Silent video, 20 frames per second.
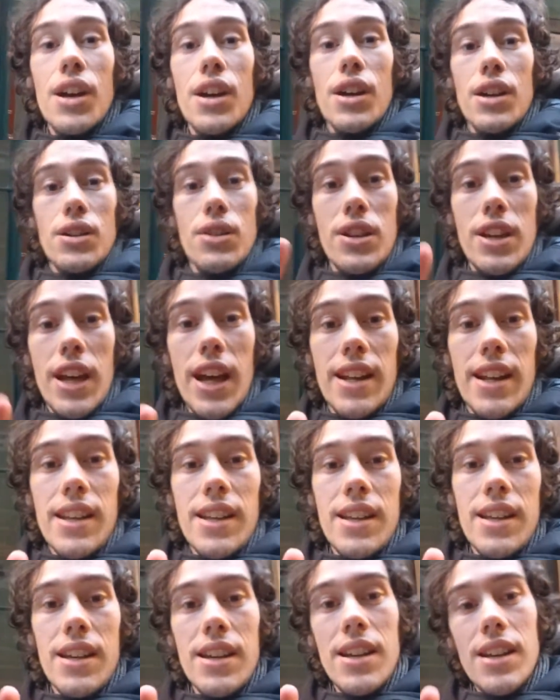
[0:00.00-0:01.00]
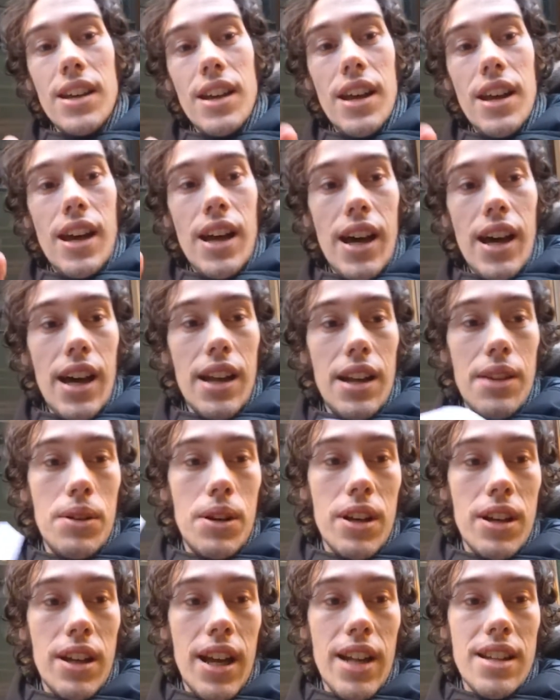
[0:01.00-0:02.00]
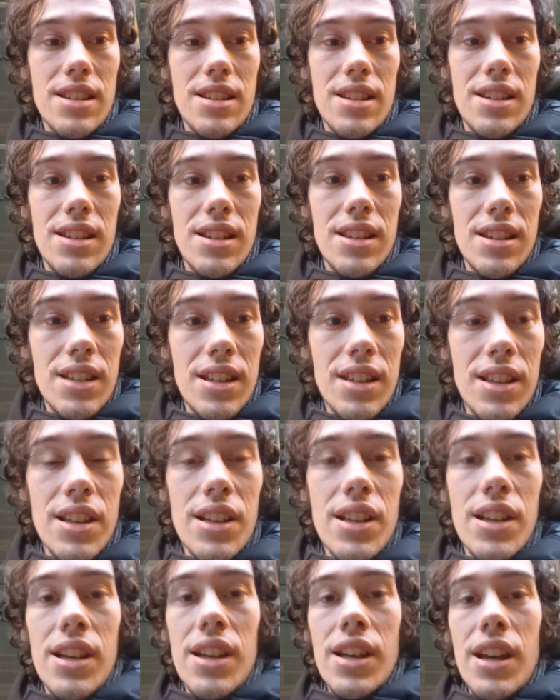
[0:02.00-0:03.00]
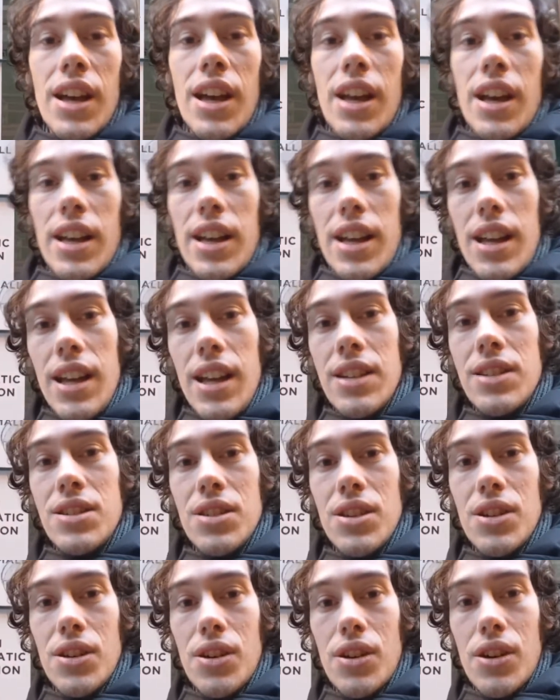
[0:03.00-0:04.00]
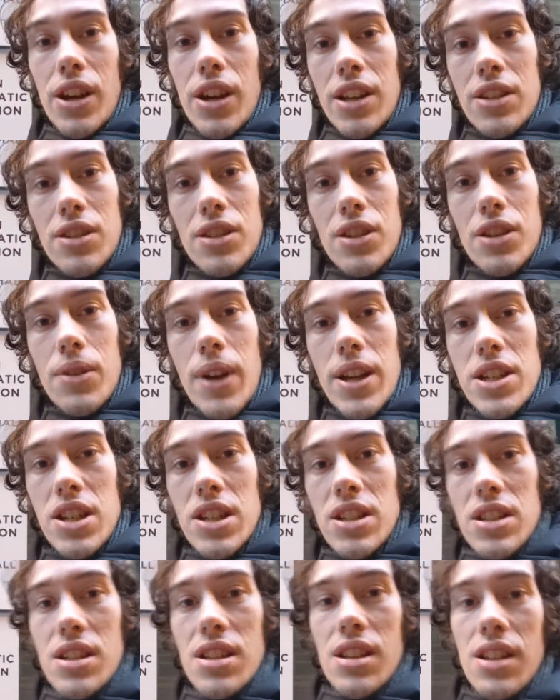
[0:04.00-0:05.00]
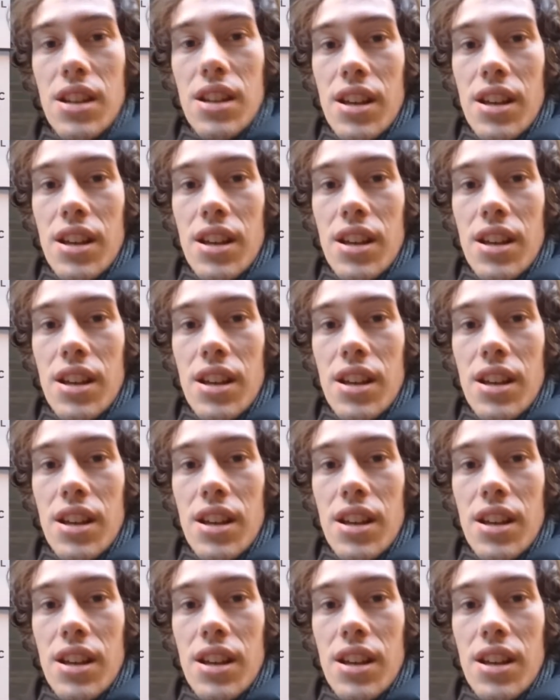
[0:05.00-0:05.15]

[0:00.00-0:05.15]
you can, and I will get into your questions,